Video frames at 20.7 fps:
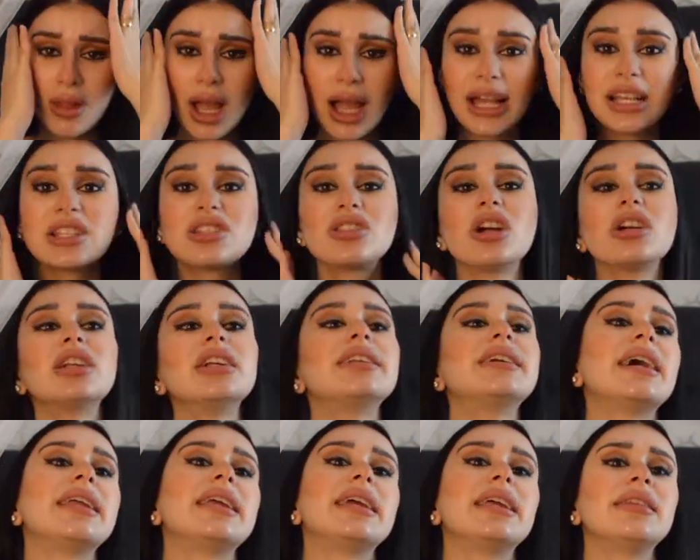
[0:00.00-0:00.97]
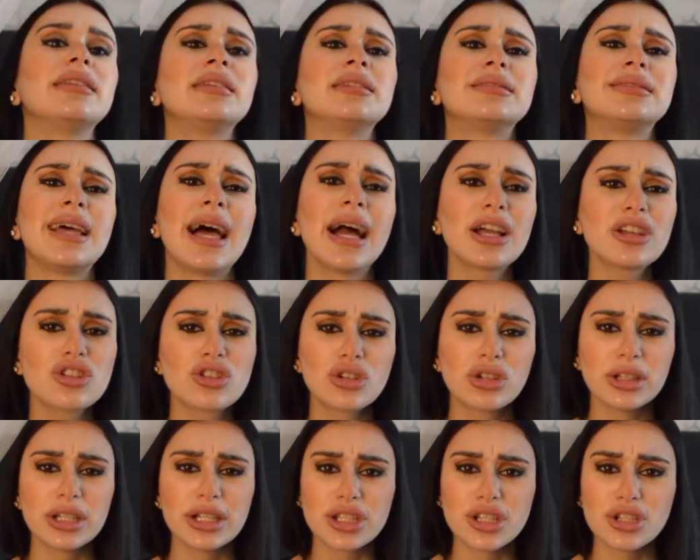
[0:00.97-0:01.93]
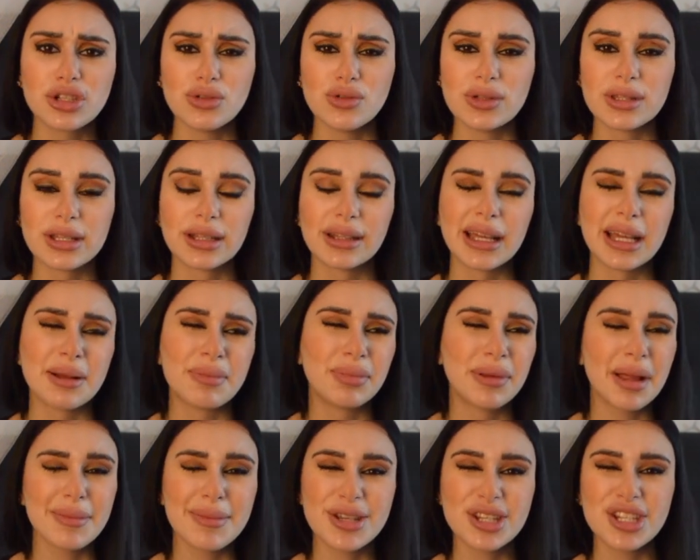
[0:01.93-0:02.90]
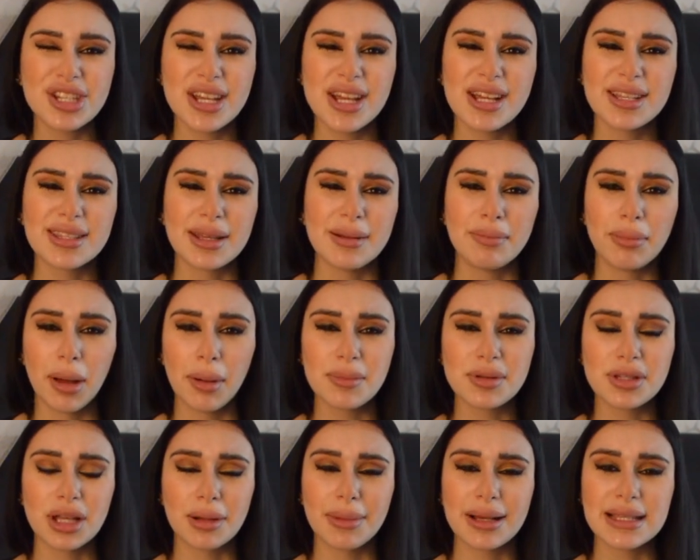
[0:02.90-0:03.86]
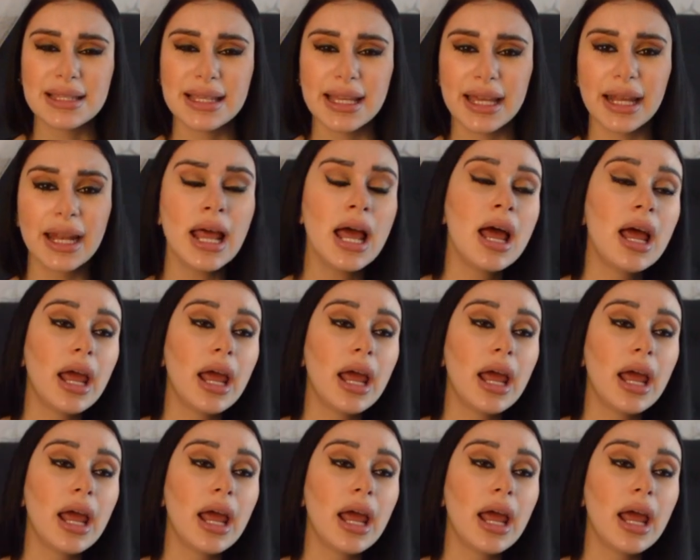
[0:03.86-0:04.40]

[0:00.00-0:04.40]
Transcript: I started getting textural issues and like blemishes and bumps on my skin.